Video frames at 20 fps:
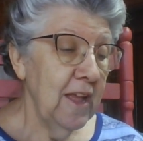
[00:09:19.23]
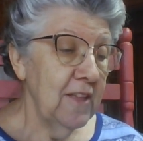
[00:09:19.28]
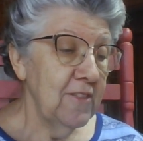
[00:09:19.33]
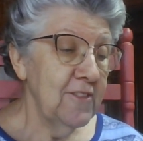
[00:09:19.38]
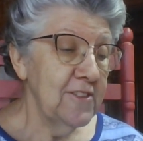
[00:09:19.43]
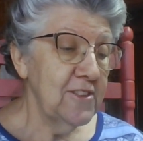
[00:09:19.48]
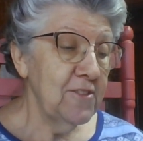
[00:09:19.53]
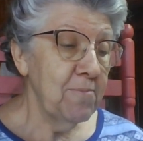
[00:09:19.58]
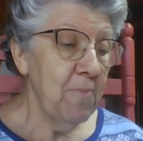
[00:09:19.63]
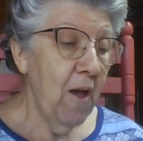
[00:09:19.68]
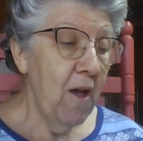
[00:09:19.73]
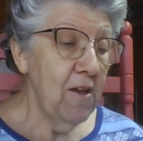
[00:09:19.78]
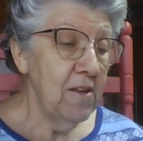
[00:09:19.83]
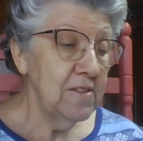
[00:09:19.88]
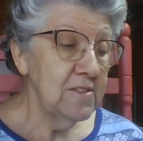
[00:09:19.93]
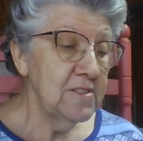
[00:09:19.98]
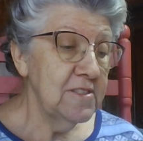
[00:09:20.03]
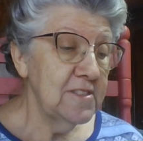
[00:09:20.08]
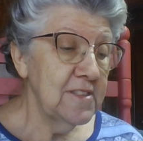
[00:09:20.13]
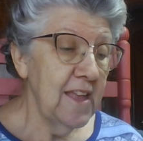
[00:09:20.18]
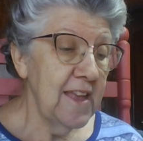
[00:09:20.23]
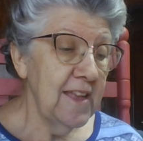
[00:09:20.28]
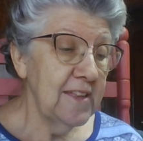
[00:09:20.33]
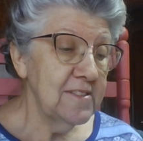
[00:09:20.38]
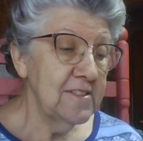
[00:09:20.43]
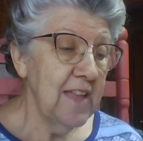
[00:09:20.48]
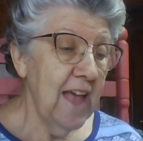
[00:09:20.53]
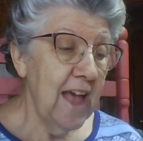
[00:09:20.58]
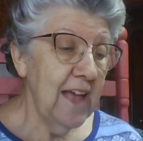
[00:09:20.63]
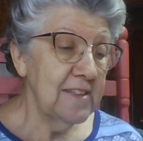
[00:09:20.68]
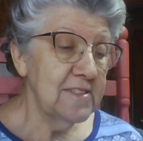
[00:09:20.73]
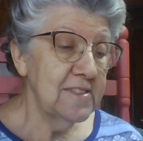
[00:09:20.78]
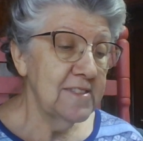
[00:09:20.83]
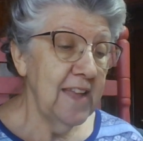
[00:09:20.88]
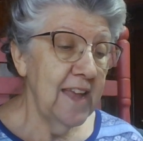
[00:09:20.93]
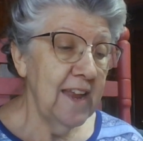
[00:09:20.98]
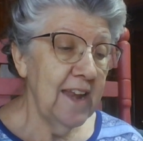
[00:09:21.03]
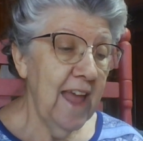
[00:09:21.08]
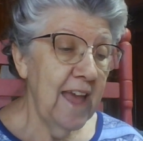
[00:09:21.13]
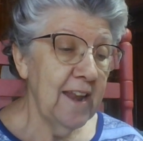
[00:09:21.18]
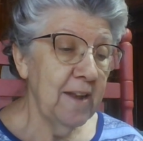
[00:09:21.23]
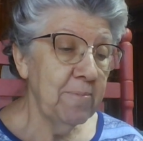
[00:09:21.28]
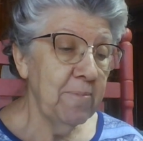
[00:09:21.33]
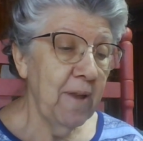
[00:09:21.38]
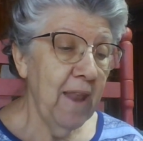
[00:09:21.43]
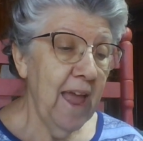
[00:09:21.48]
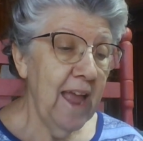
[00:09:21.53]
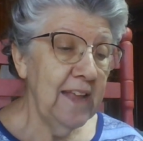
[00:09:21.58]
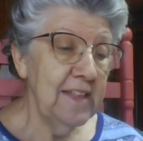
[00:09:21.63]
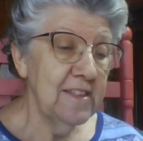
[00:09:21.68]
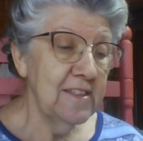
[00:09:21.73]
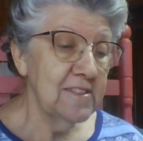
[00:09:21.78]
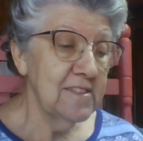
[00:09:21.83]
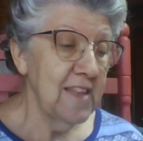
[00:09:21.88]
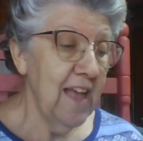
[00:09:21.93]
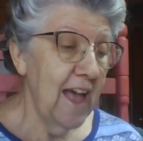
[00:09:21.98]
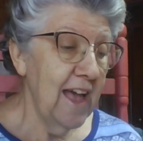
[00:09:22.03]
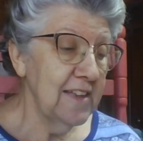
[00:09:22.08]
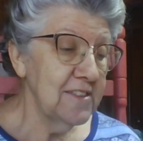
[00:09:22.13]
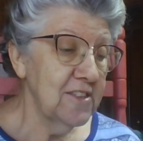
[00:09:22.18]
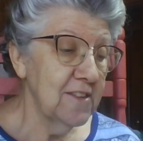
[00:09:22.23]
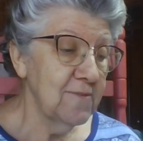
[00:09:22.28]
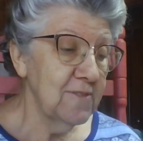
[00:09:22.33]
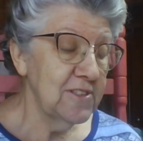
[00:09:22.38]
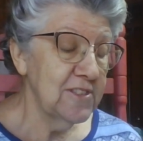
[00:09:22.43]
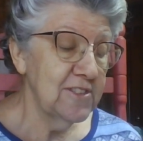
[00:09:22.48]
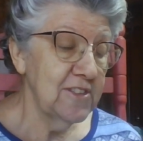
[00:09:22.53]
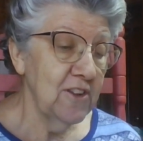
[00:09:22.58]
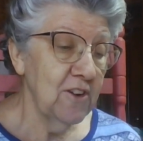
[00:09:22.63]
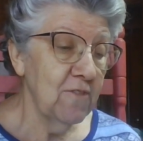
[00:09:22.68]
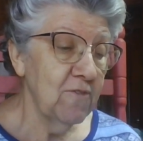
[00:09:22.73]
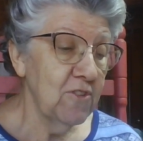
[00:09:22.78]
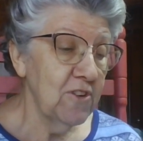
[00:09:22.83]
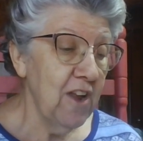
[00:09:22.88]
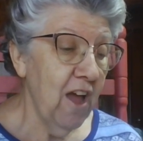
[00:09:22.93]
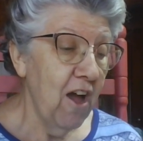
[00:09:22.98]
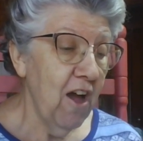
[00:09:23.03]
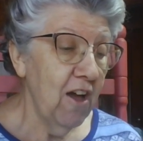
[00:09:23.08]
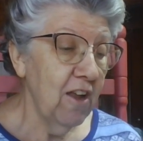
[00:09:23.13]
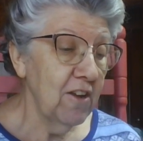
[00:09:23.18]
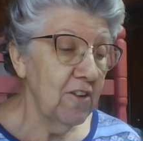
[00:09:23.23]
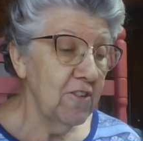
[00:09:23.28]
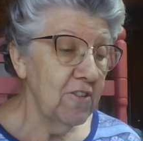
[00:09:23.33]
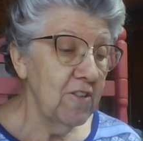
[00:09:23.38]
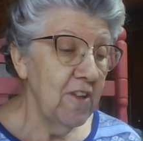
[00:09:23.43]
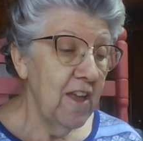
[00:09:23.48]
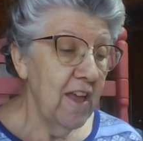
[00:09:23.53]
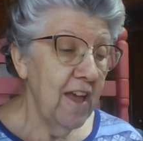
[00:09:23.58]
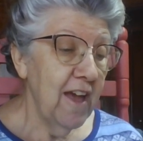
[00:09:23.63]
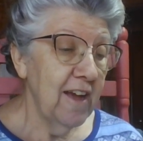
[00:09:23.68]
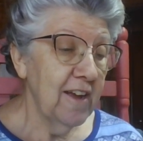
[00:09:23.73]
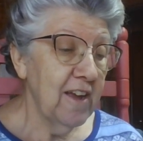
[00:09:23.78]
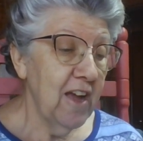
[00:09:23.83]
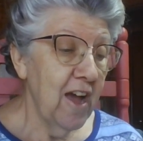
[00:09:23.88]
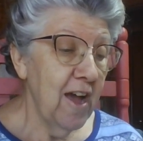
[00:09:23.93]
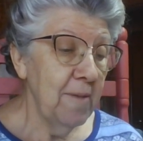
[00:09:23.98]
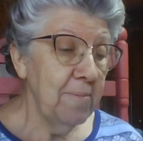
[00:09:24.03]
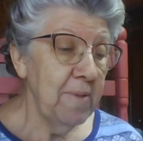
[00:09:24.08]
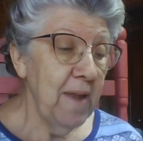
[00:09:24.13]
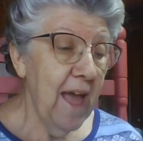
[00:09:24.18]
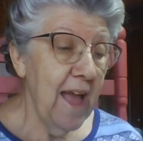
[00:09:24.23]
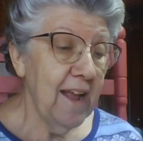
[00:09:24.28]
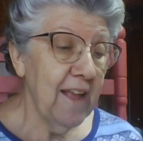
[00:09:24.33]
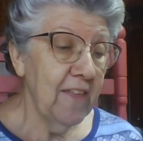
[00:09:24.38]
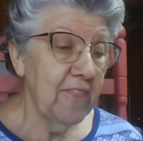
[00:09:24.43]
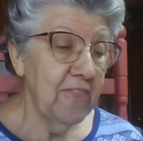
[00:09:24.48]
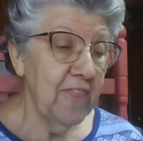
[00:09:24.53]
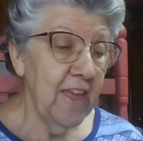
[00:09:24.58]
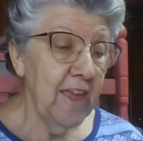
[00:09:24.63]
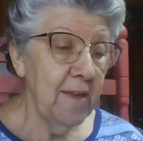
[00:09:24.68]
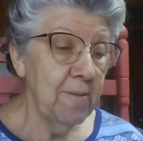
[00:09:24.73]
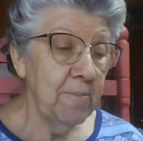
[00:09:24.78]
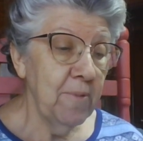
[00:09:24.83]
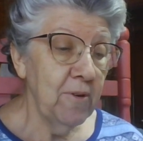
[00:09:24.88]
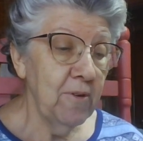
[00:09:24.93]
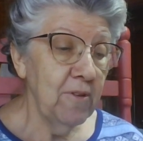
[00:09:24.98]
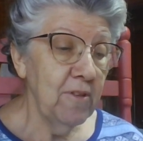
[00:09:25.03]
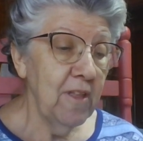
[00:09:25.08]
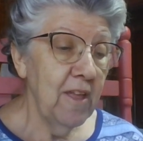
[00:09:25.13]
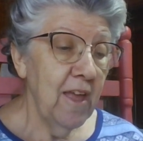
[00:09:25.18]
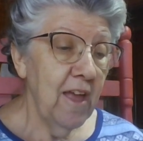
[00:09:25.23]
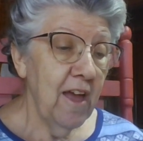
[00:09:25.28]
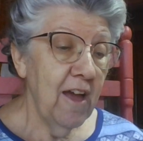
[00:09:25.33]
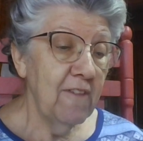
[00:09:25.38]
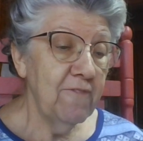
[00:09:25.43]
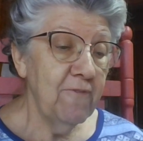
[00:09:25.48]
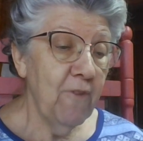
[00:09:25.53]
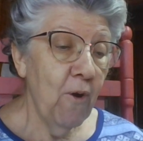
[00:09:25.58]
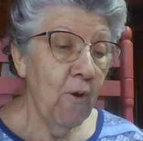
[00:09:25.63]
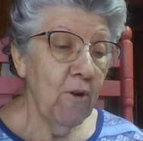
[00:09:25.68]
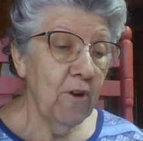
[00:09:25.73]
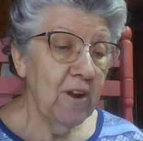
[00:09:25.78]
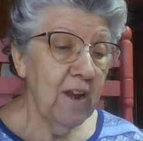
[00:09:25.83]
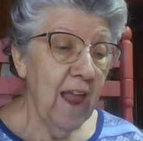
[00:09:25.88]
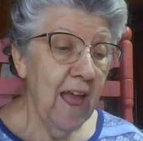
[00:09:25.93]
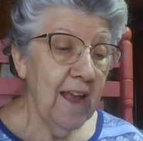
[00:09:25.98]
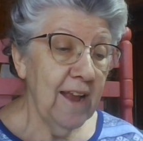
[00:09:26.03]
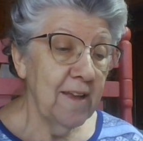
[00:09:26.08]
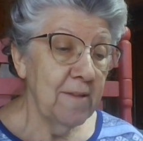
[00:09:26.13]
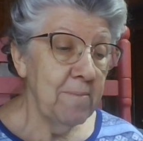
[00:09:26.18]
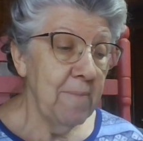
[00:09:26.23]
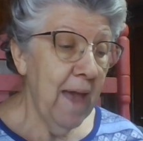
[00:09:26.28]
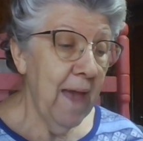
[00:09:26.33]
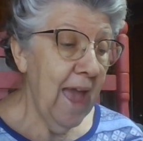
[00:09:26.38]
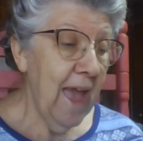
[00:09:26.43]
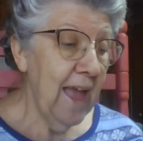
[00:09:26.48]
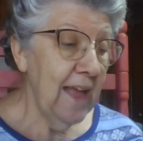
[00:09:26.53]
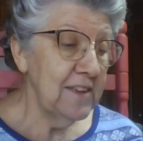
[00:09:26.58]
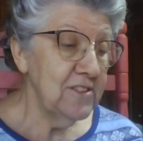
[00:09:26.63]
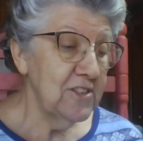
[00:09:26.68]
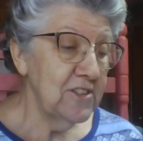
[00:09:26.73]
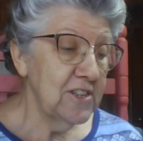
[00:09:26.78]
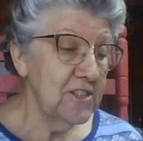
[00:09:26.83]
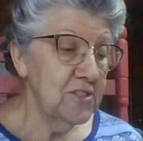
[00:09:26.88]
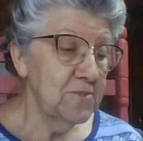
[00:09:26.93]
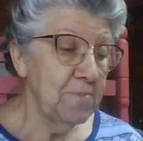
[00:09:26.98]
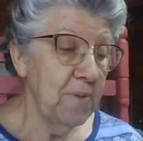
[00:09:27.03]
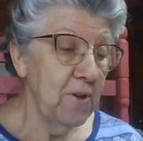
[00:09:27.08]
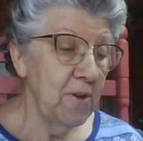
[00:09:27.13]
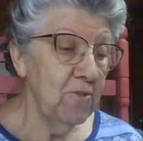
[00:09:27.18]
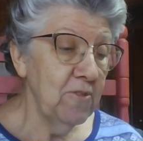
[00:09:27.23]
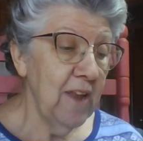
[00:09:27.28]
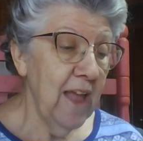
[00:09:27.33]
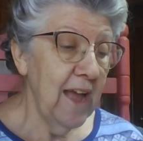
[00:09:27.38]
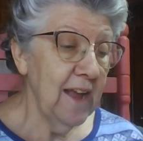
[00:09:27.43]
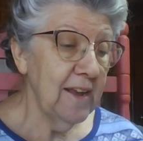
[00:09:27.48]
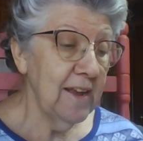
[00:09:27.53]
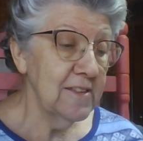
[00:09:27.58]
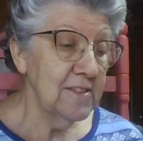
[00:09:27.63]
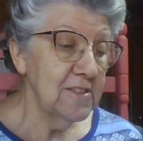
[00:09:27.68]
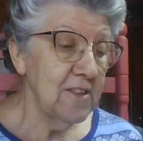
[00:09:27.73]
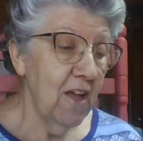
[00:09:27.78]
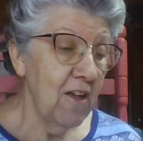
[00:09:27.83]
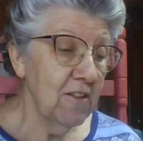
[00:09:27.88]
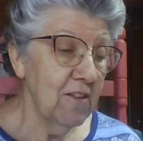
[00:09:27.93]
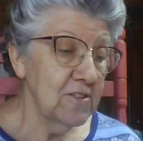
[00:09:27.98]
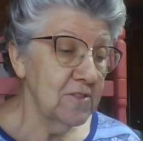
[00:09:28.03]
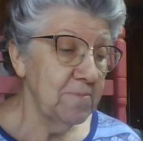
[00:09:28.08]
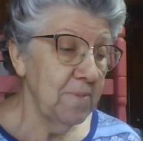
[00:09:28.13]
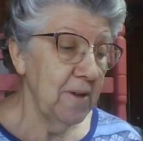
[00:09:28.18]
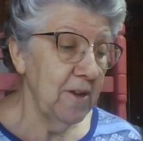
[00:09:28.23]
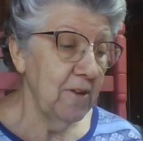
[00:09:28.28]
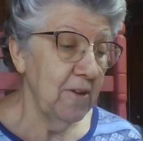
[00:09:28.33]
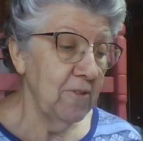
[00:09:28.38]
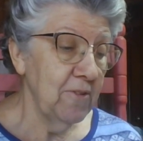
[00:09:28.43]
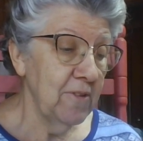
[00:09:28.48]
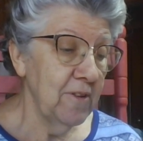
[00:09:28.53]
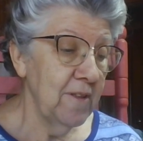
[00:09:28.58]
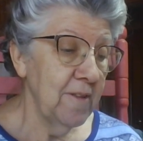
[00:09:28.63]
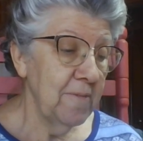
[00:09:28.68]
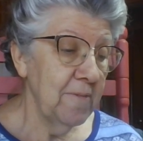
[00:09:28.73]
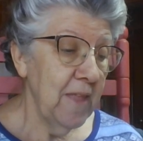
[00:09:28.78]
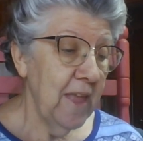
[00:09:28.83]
The small size set had a plate the size of a silver dollar, a cup like a thimble, a fork like a match, and a spoon like a salt spoon.